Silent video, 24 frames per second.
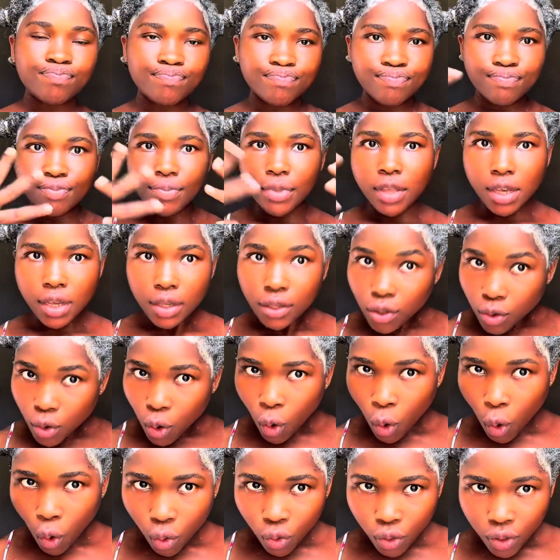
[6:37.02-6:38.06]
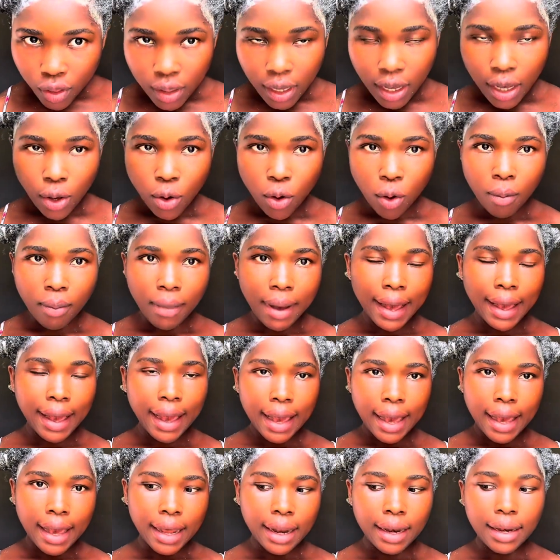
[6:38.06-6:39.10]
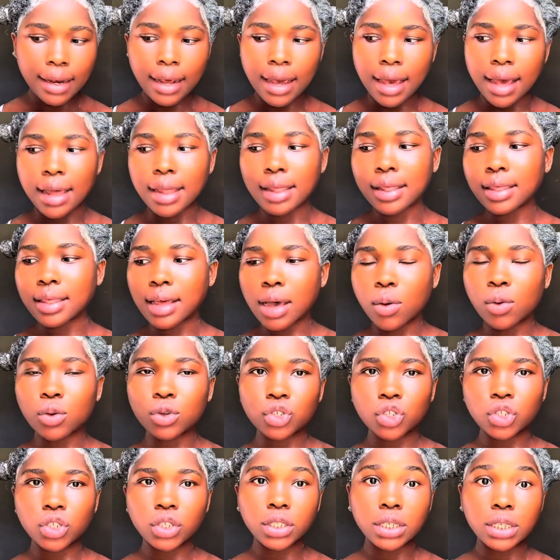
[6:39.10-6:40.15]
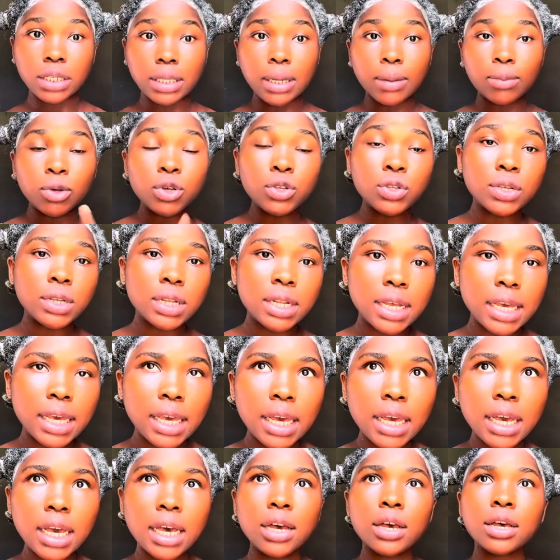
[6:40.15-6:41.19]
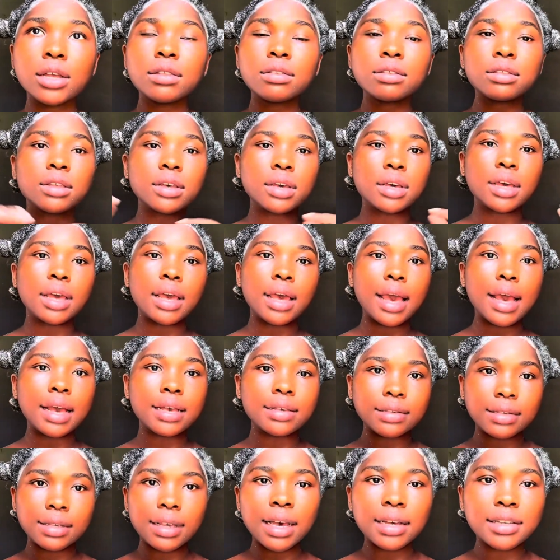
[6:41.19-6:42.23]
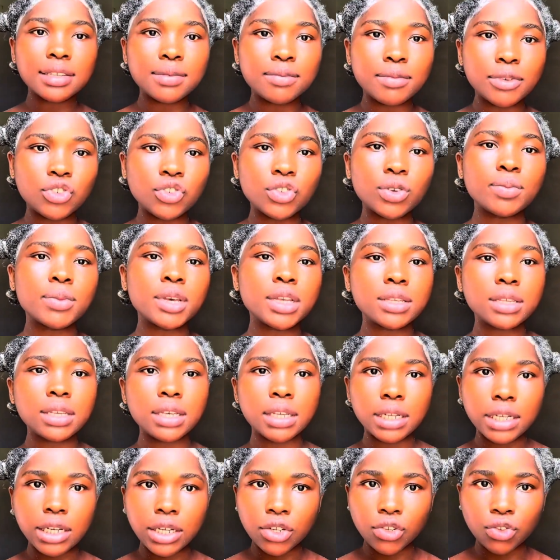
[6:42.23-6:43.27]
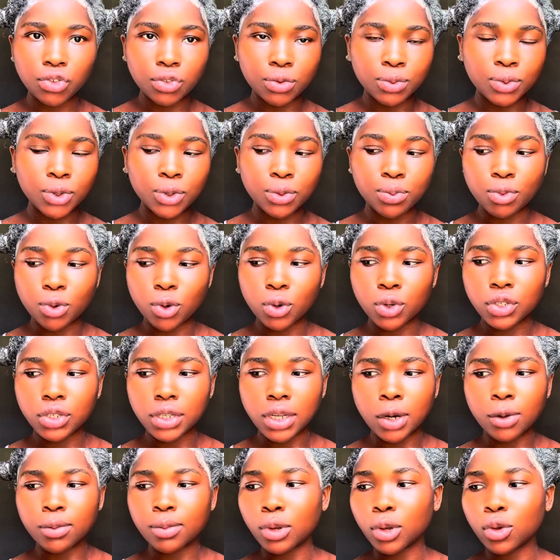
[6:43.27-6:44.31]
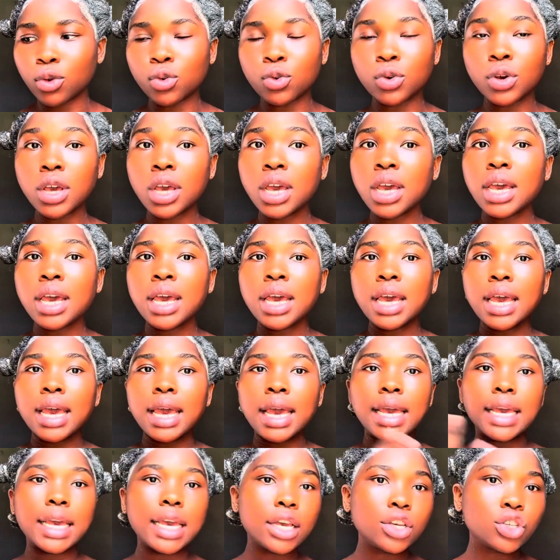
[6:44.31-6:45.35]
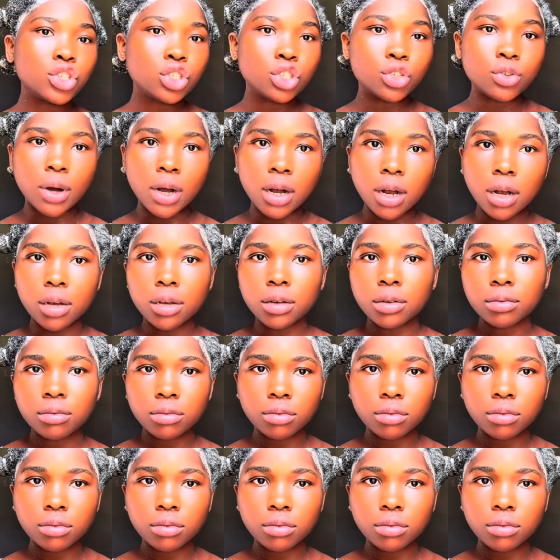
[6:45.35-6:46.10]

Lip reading: this whole thing on my head. And that was just this. I'm going to link the exact measurements in the description box down below in case you are,